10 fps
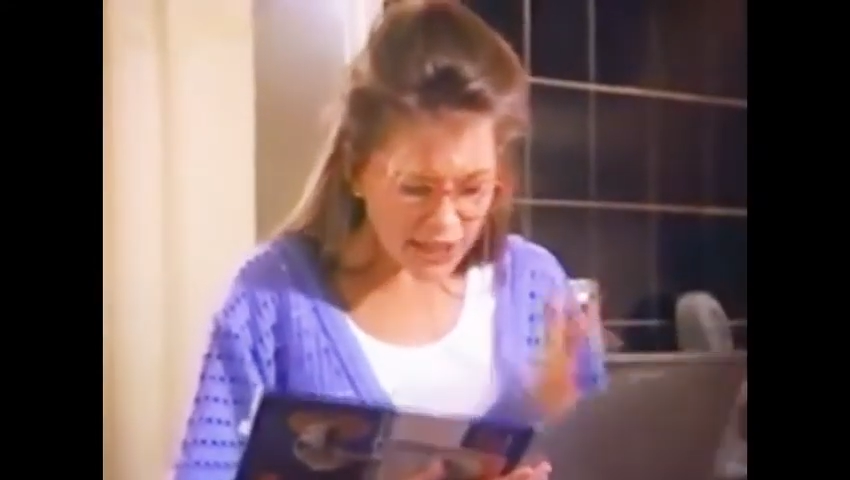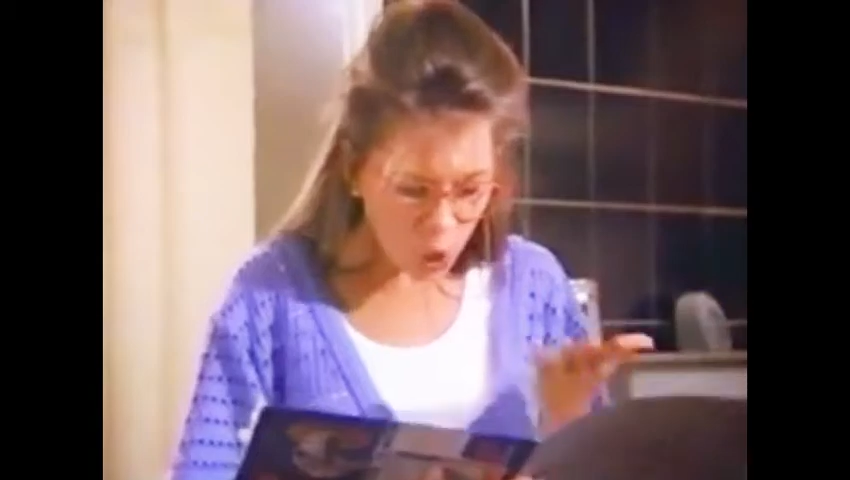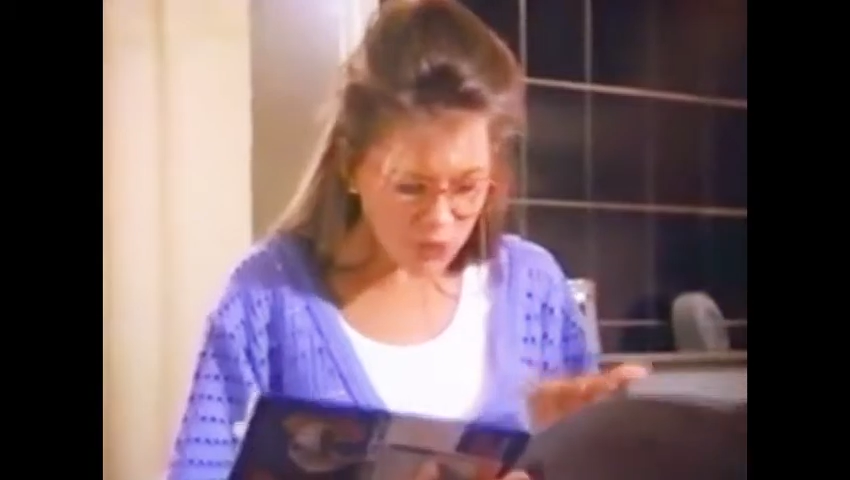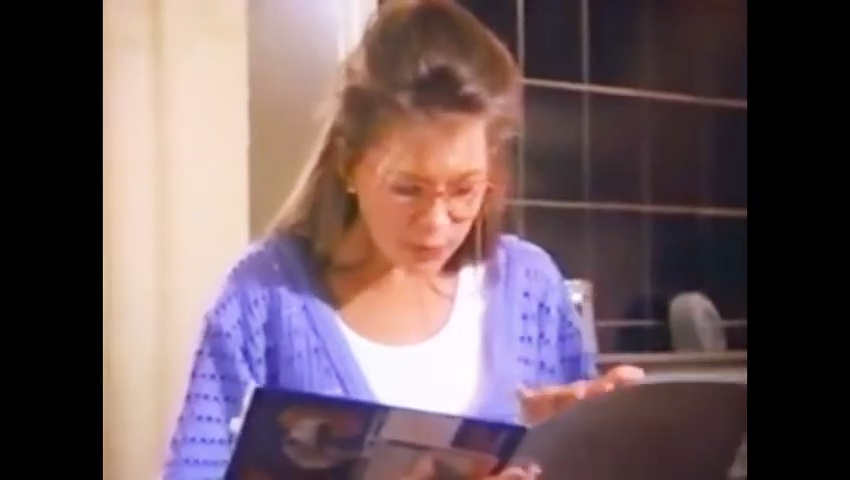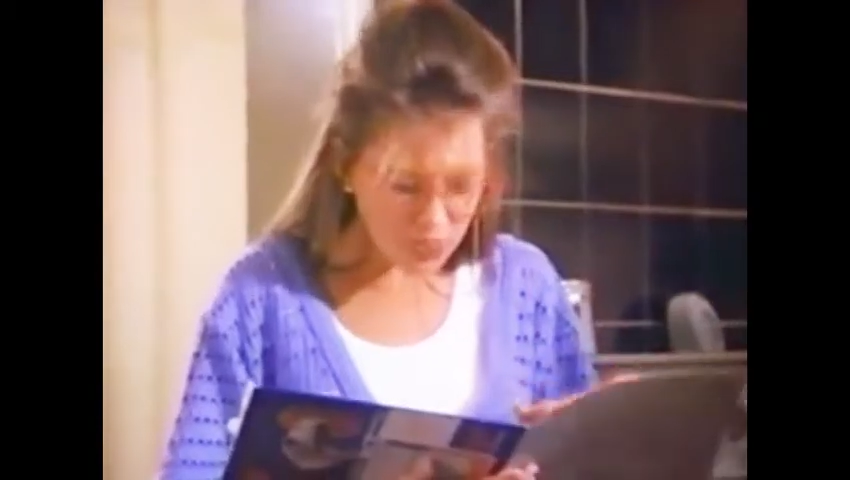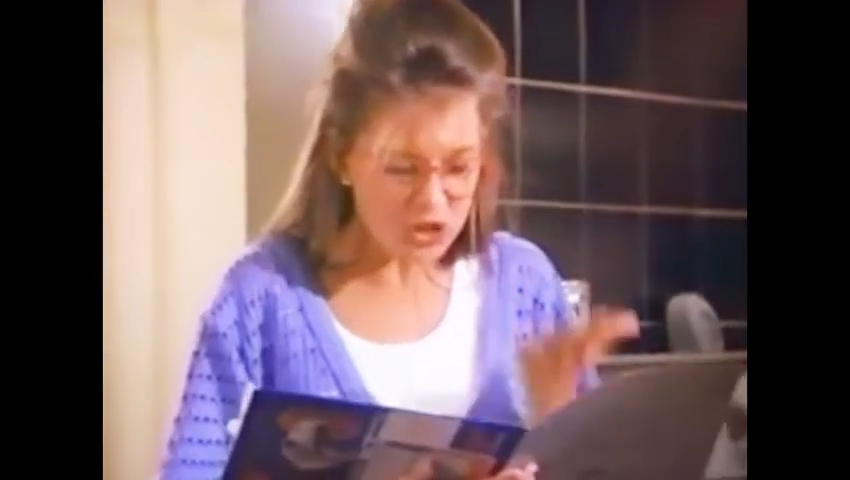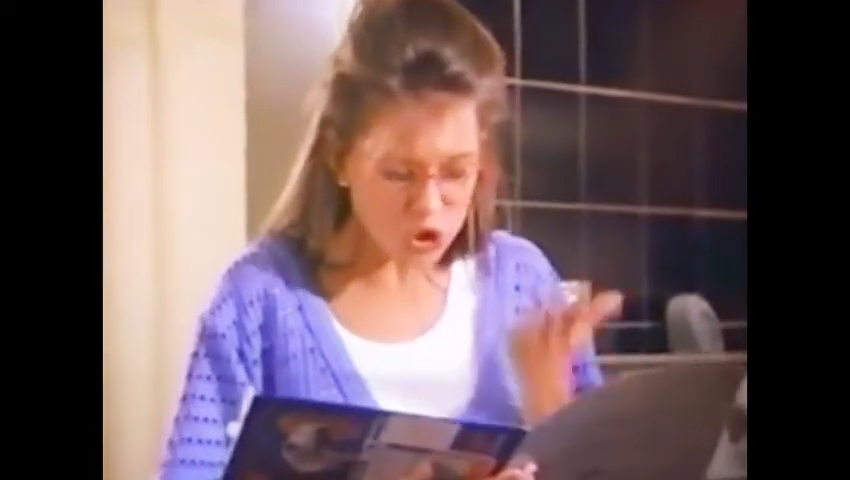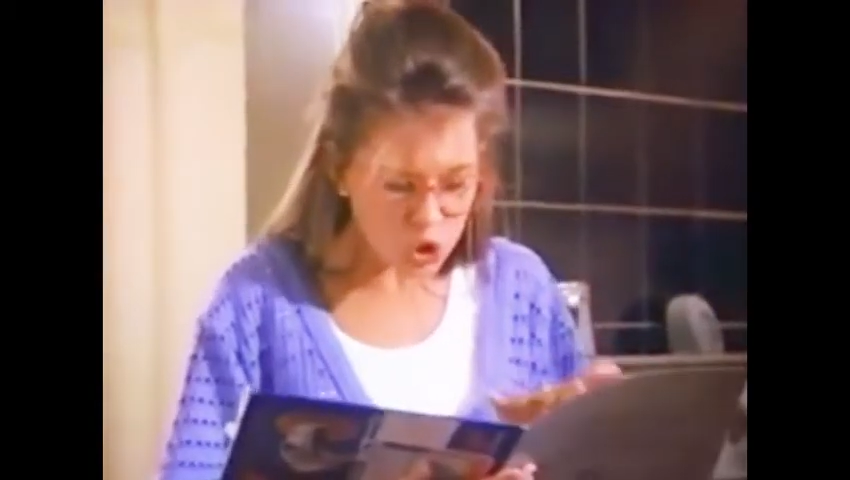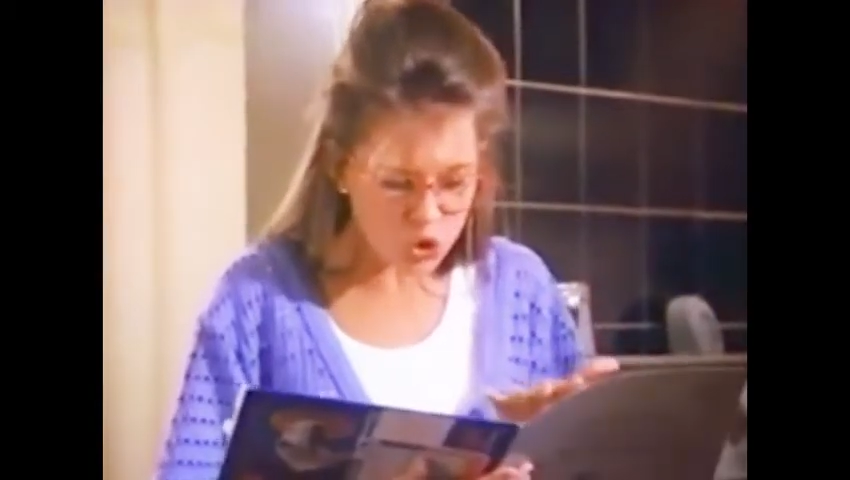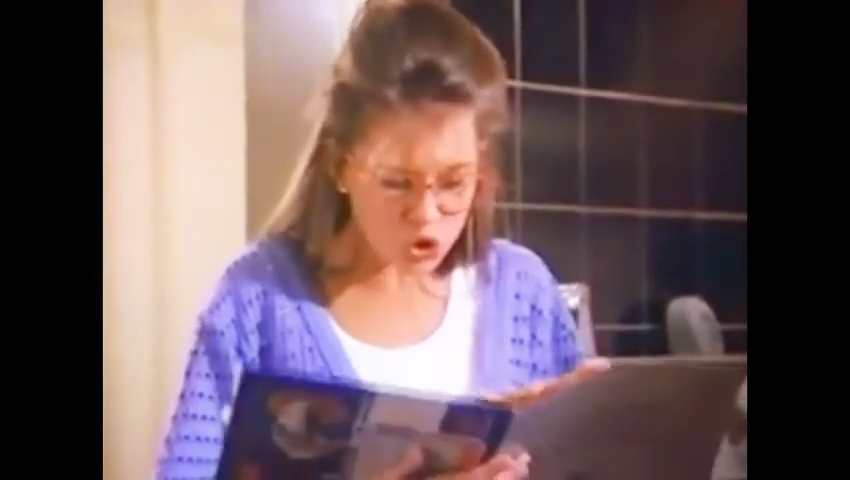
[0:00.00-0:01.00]
can only bring
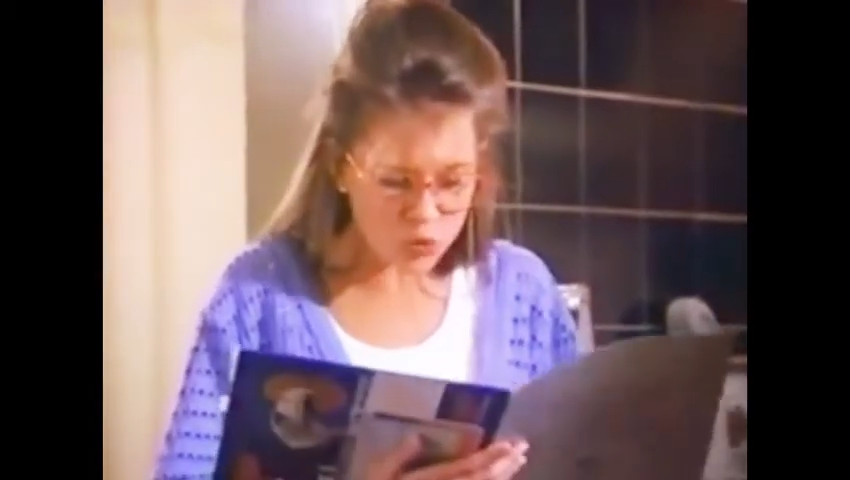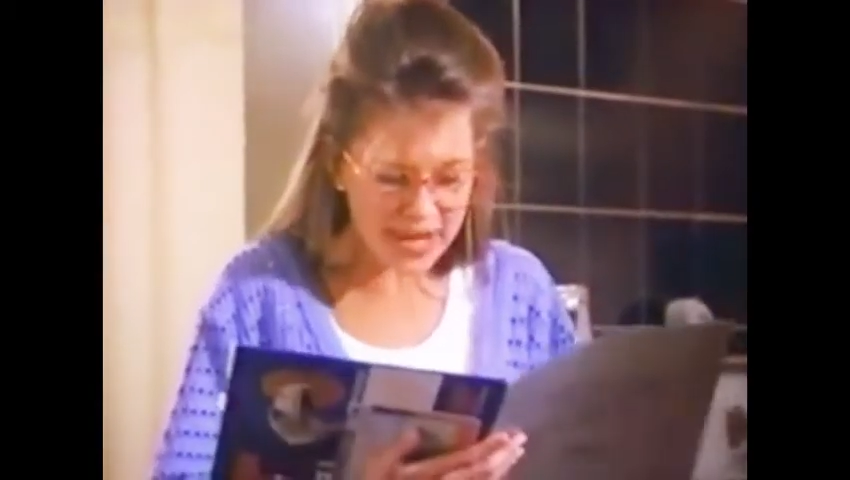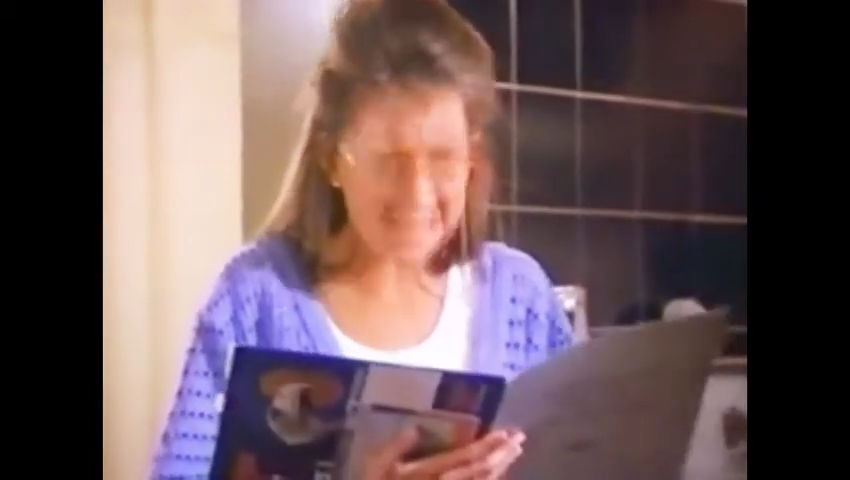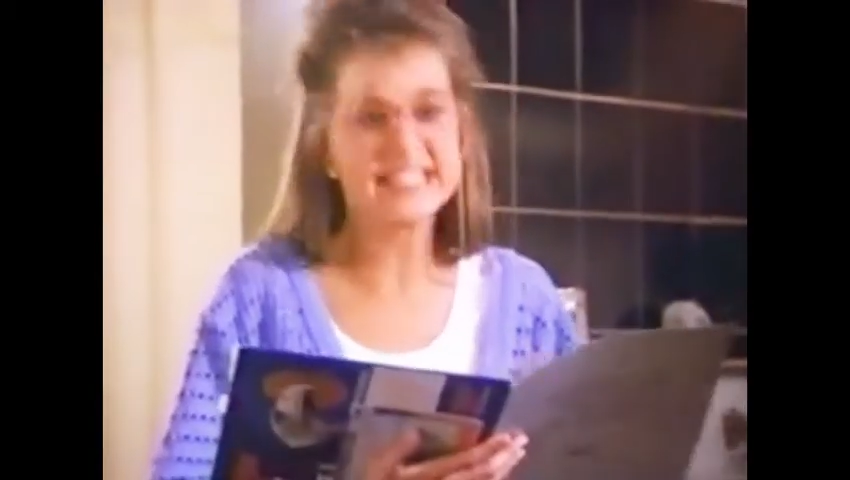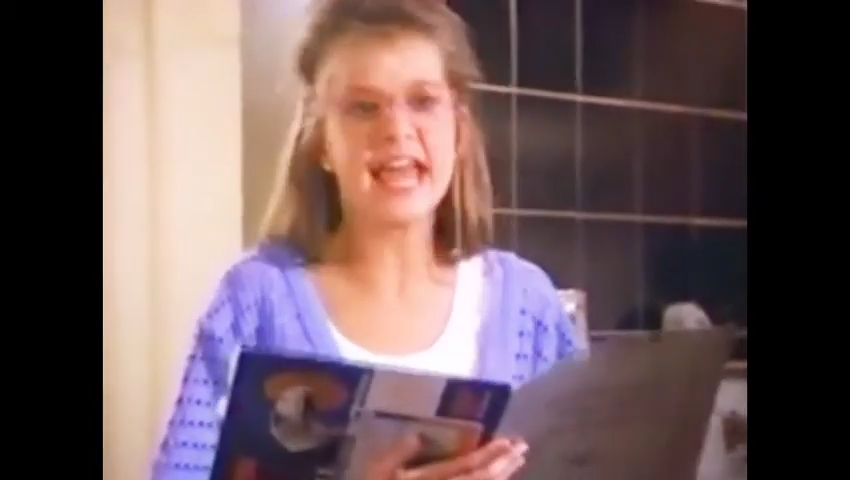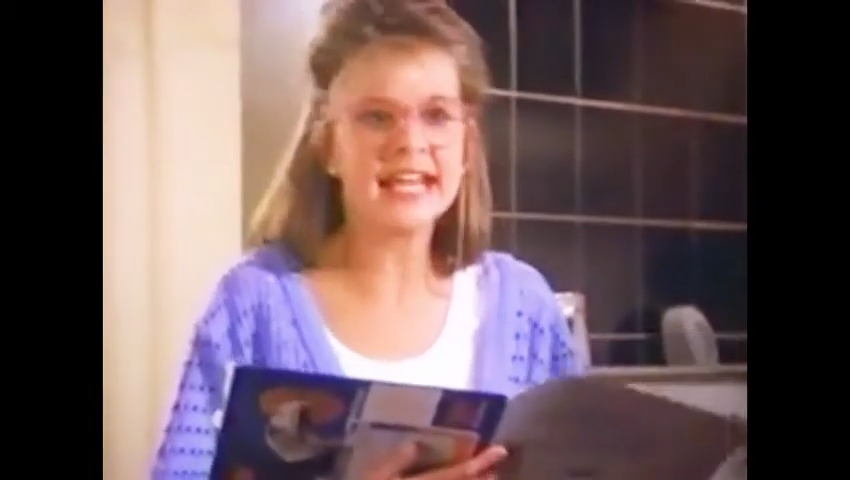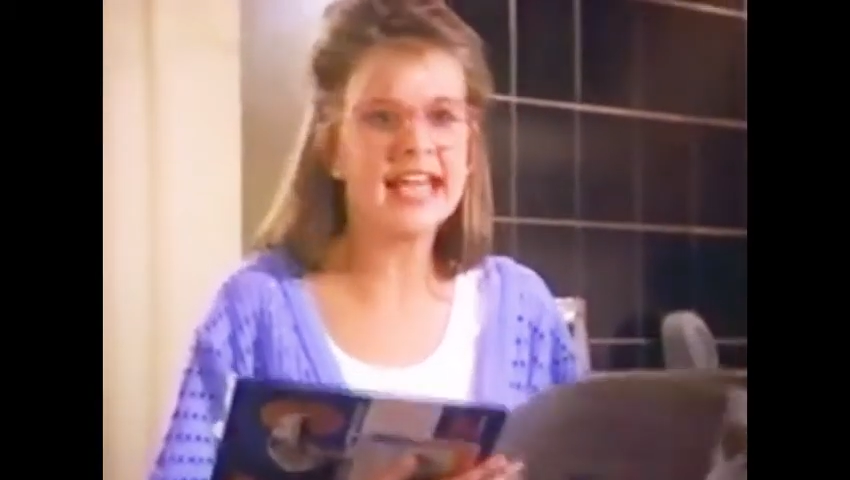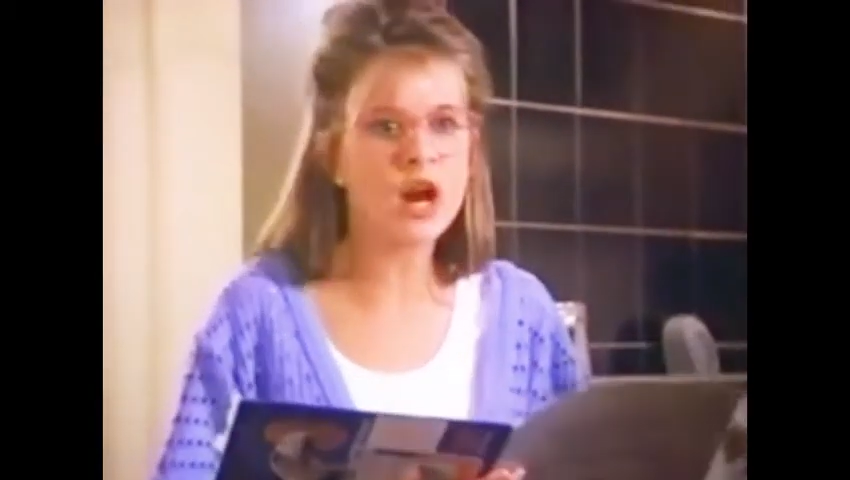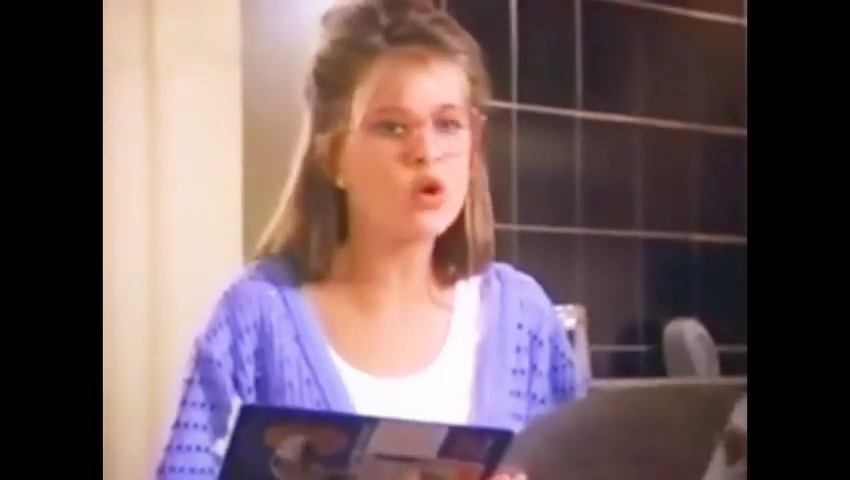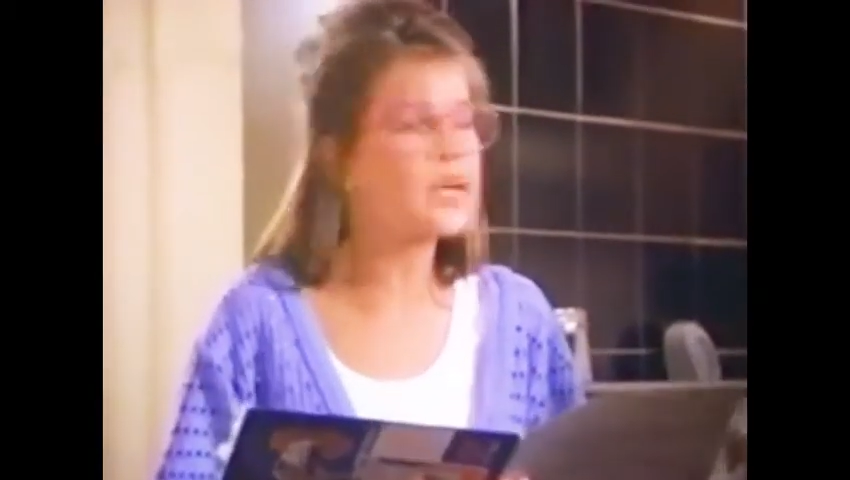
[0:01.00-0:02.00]
two suitcases and a
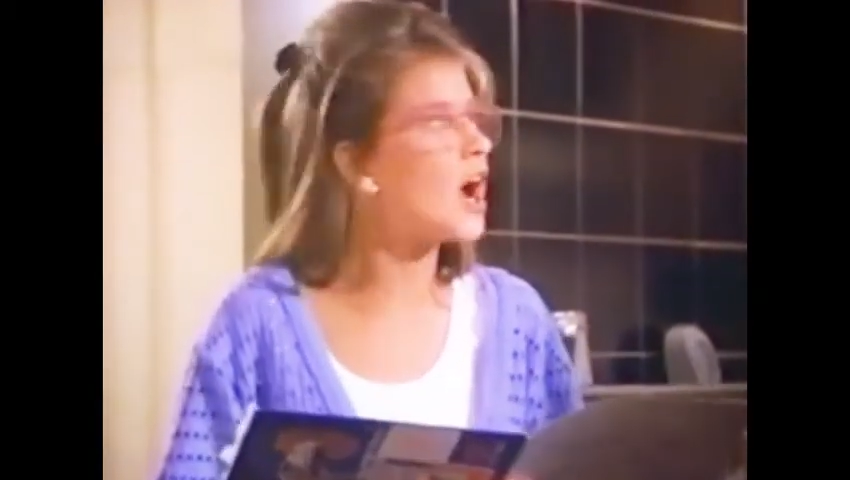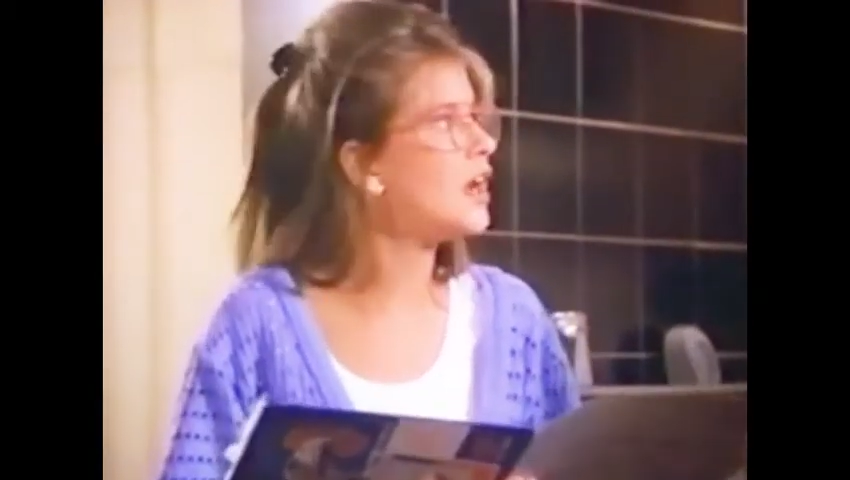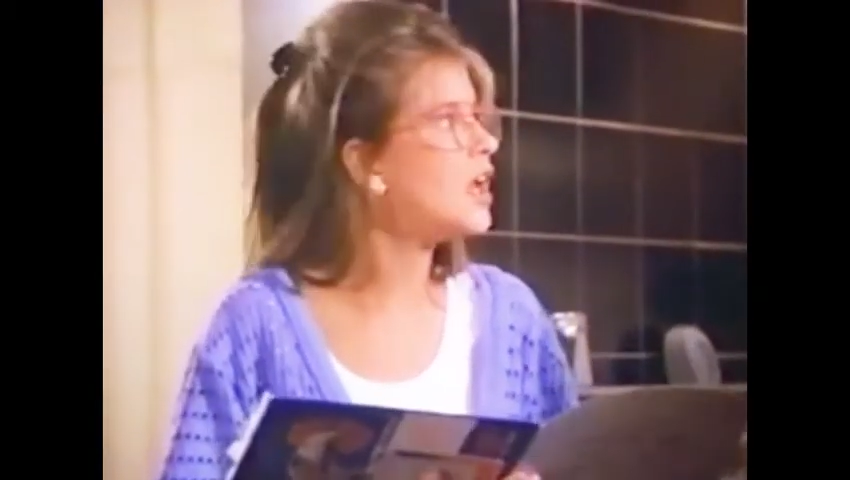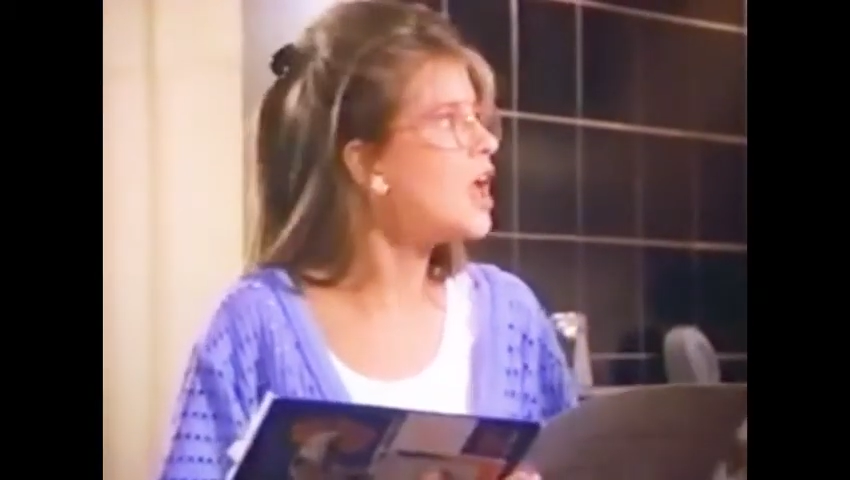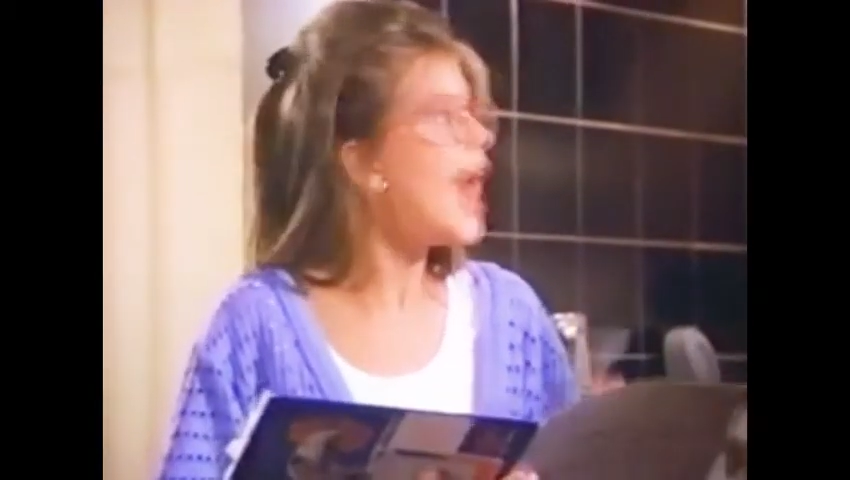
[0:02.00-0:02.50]
carry-on.